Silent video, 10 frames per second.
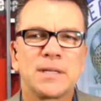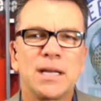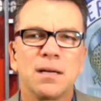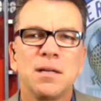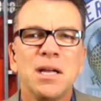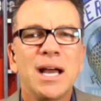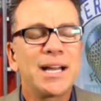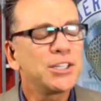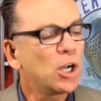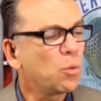Yeah.
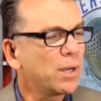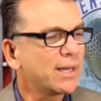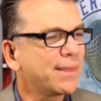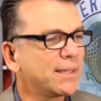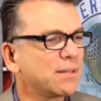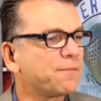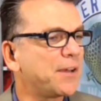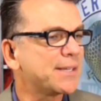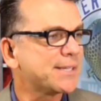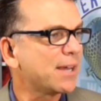You know what? And I think the
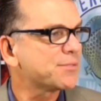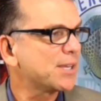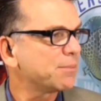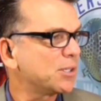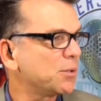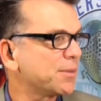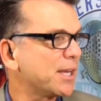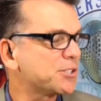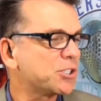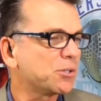Feds have something to do with
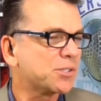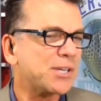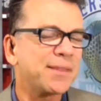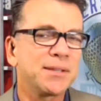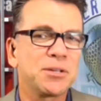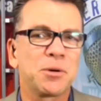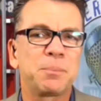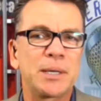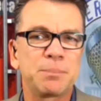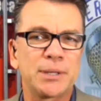that, too, because I think they're a
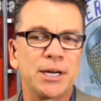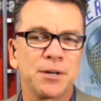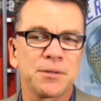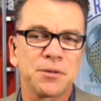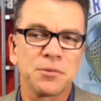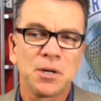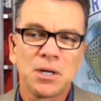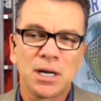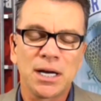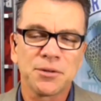big player in this.
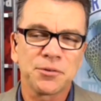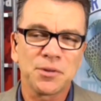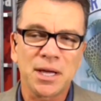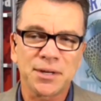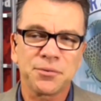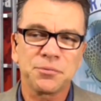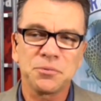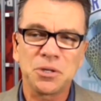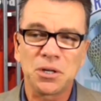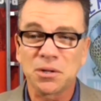There's a lot of,
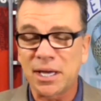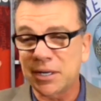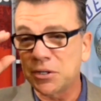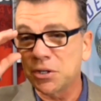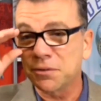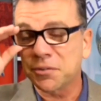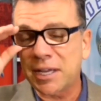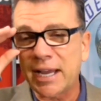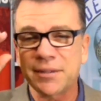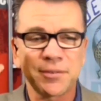you know, a lot of nervous
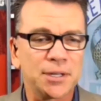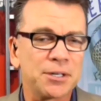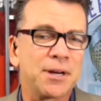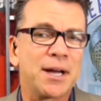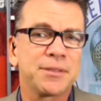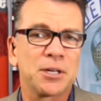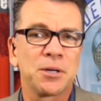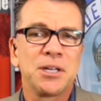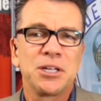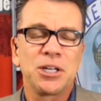cats that are out
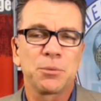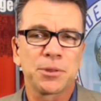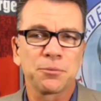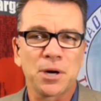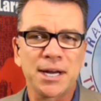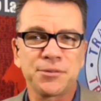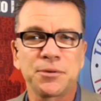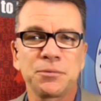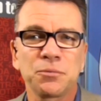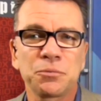there, you know, with the rate
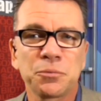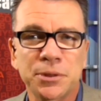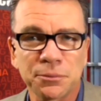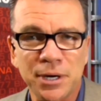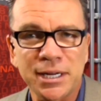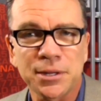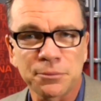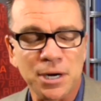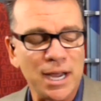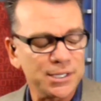of the
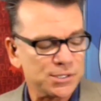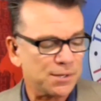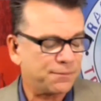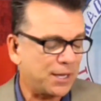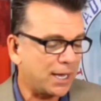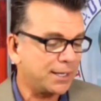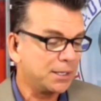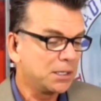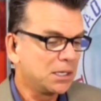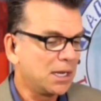rise of the Fed
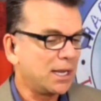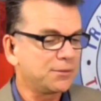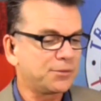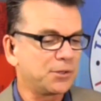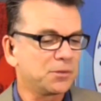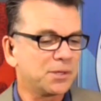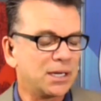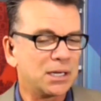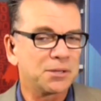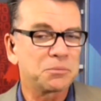and
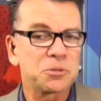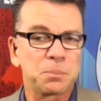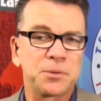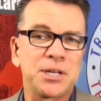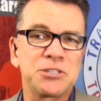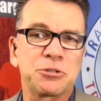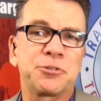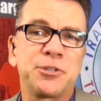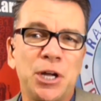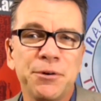certainly the potential
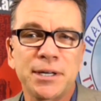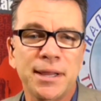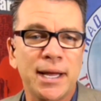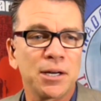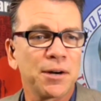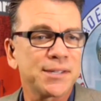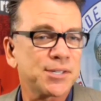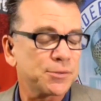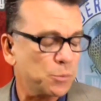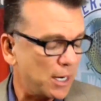slowing of that. All right,
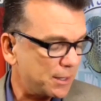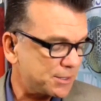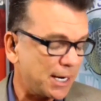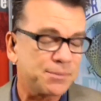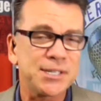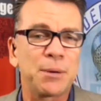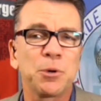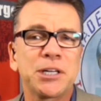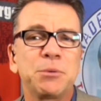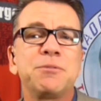so we're out of time. Sam,
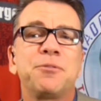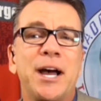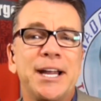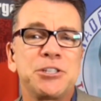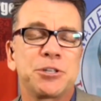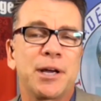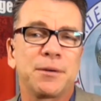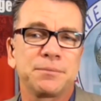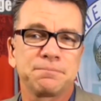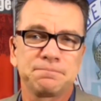where can we find you at?